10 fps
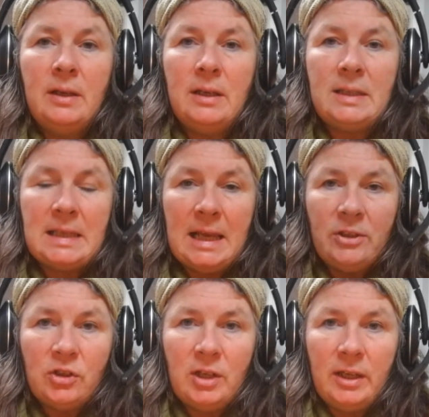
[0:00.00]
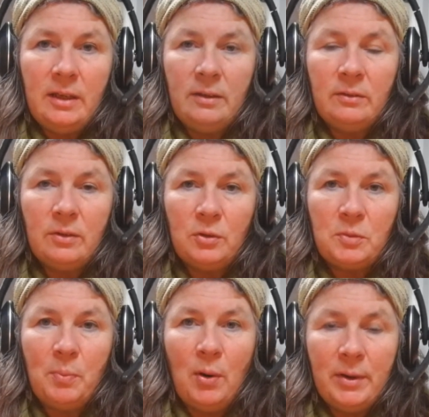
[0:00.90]
essentially those
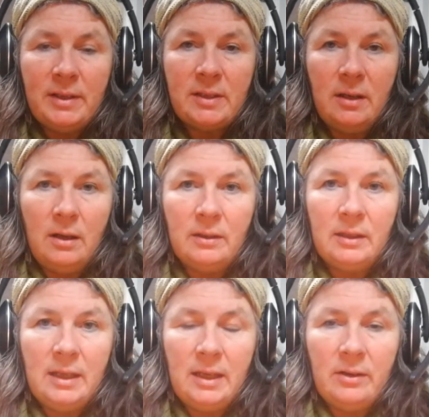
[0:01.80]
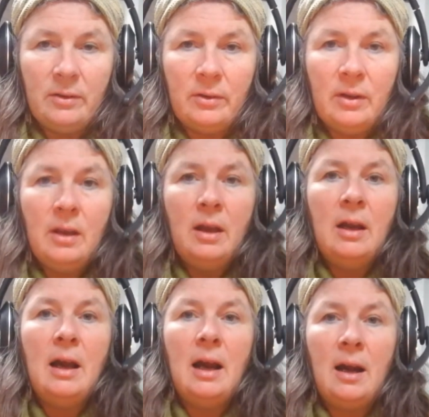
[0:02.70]
points along the year
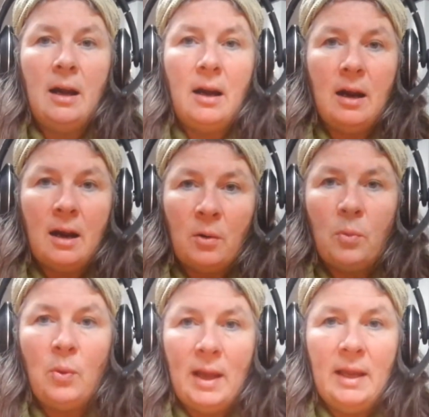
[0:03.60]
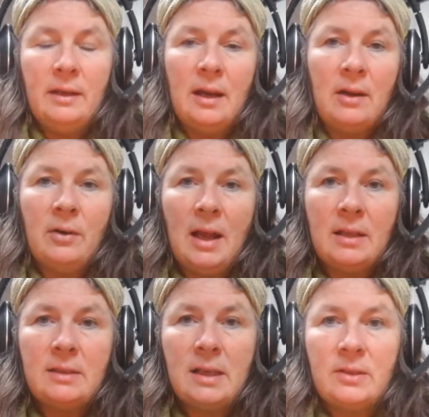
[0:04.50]
are when our
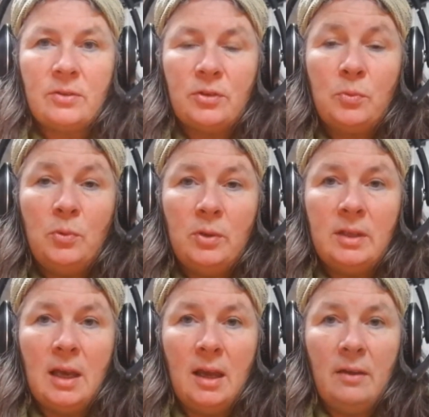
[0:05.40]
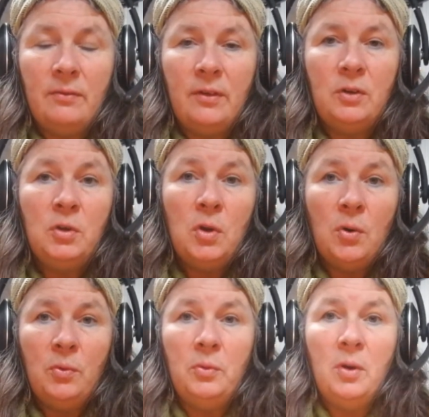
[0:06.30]
ancestors would have
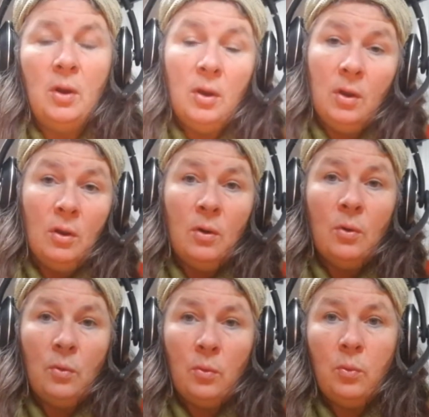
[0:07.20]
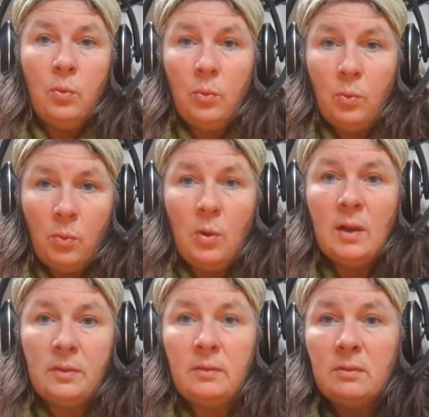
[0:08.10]
known
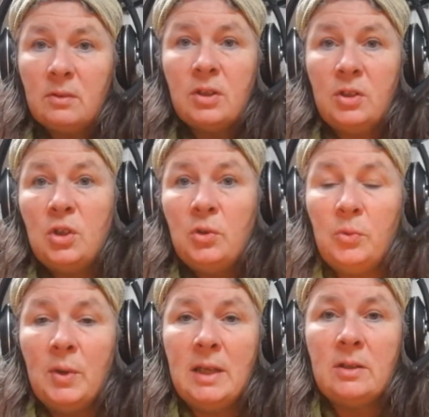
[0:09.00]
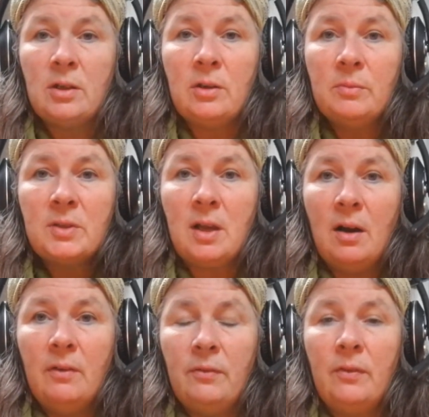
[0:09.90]
what to do in terms
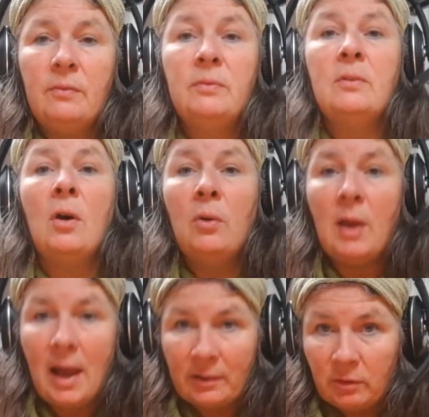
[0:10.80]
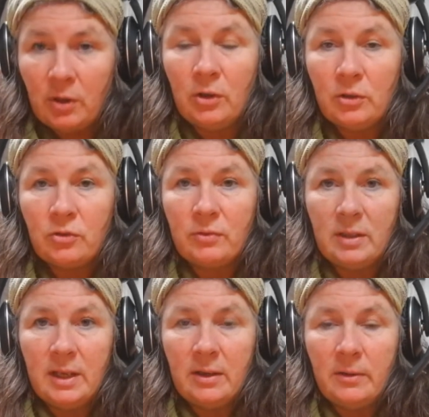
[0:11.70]
of the whole agricultural
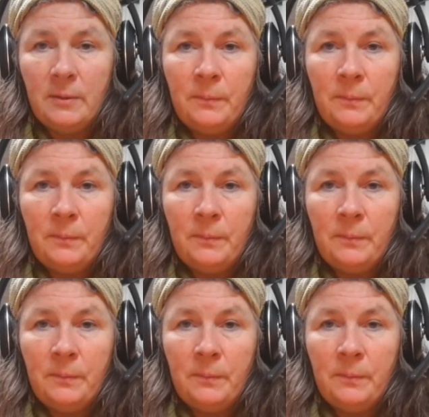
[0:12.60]
year.